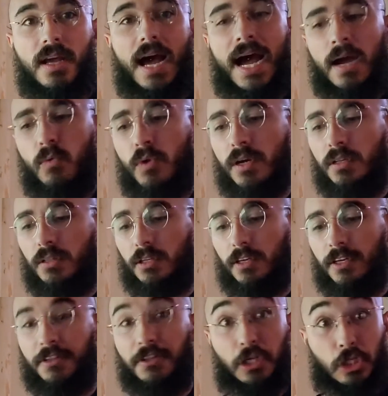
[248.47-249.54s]
I want to
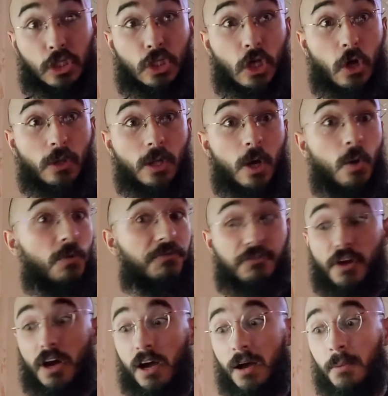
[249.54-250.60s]
learn the solo
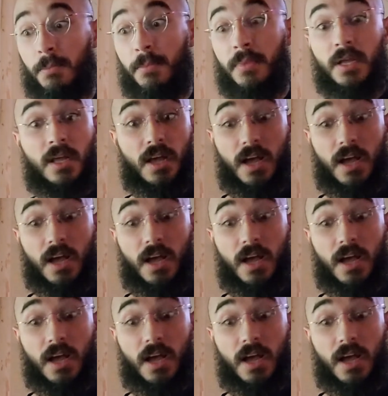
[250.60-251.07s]
from